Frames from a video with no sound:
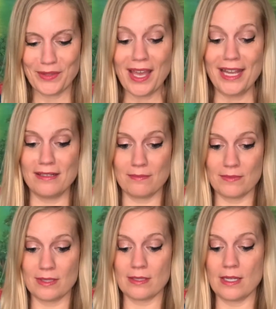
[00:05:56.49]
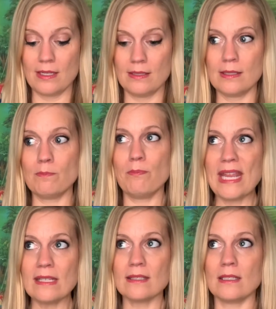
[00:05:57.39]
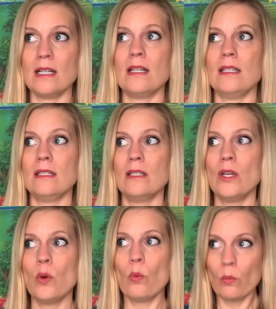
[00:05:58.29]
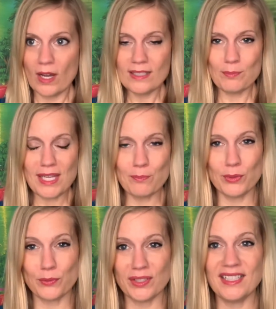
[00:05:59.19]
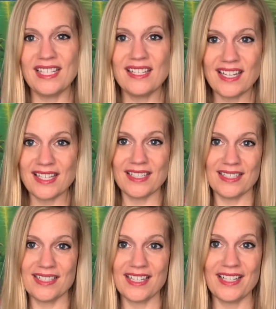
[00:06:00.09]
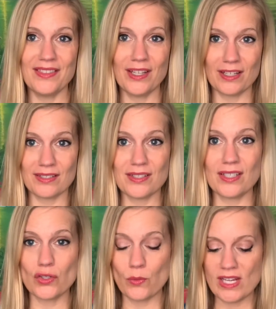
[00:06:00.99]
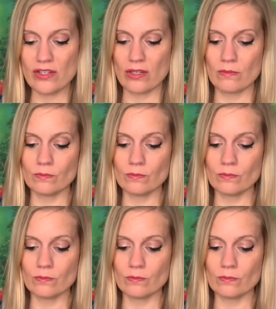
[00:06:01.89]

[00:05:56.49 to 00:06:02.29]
items, is based on what people really need in their situation.